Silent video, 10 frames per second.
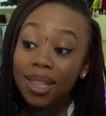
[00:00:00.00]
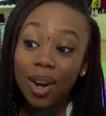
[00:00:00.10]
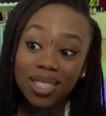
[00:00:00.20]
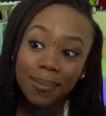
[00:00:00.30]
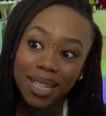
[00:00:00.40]
I
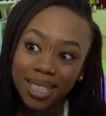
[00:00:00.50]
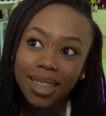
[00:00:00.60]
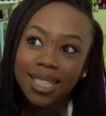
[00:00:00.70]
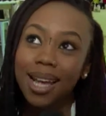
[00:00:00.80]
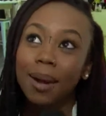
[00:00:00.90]
mean, the last time I
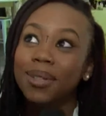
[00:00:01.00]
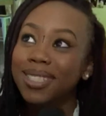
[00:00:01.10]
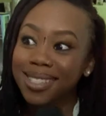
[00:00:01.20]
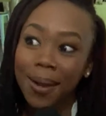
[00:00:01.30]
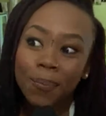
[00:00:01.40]
did this, I
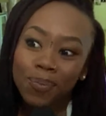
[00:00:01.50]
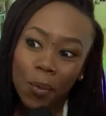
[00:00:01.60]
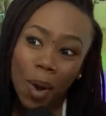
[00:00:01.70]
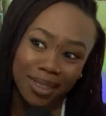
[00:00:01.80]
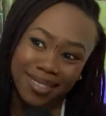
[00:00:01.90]
was,
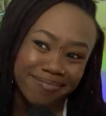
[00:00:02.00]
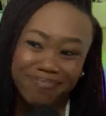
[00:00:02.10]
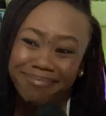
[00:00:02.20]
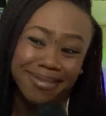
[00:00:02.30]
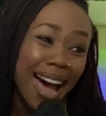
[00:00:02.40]
what,
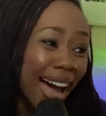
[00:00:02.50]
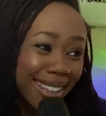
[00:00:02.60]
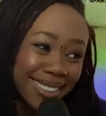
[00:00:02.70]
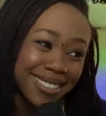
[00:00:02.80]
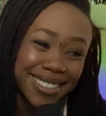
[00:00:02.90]

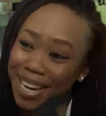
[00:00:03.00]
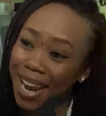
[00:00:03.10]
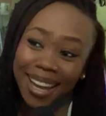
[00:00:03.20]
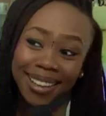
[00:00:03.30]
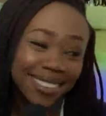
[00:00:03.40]
nine,
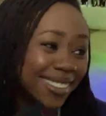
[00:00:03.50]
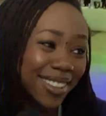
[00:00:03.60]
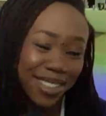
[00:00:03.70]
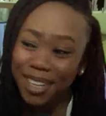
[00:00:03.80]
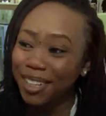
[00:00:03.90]

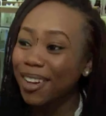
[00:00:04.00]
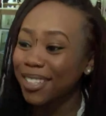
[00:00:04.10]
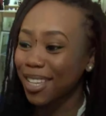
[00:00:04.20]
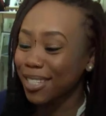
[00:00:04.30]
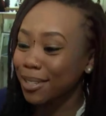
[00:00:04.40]
ten, you
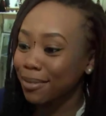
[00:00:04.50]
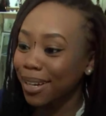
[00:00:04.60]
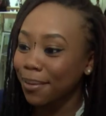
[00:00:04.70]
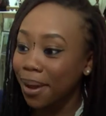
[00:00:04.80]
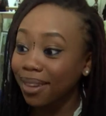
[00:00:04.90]
know? So this is
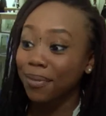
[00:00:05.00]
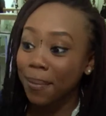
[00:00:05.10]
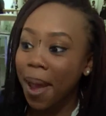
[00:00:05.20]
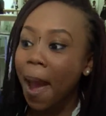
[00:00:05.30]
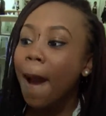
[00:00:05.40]
really weird
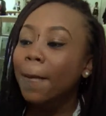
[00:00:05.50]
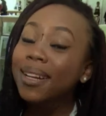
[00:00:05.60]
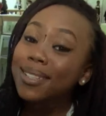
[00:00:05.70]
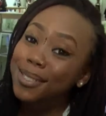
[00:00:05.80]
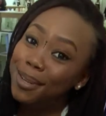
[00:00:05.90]
for me.
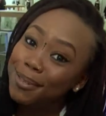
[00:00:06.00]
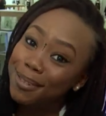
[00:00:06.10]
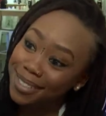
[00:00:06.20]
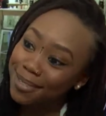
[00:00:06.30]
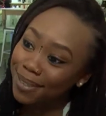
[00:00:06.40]
But it's so
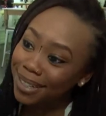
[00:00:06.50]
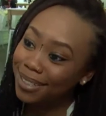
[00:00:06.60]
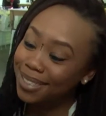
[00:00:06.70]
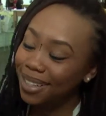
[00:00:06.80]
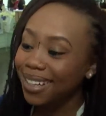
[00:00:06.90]
awesome,
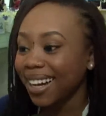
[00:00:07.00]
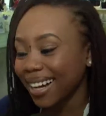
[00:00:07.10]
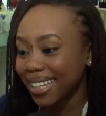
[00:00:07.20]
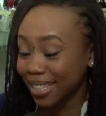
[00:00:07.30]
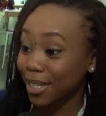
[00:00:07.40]
and it's,
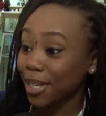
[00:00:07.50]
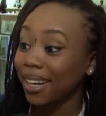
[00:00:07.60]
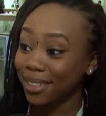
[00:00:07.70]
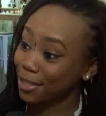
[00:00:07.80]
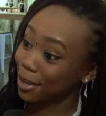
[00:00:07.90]
yeah, it's a
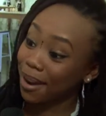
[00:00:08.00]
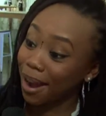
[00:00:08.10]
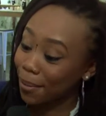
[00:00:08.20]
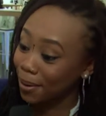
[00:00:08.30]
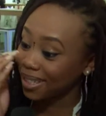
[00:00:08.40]
challenge, though.
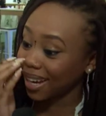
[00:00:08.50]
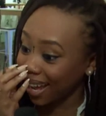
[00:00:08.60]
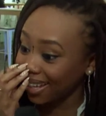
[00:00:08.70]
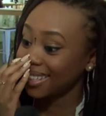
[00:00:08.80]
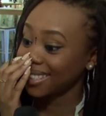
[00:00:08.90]
I won't
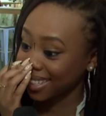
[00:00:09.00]
lie.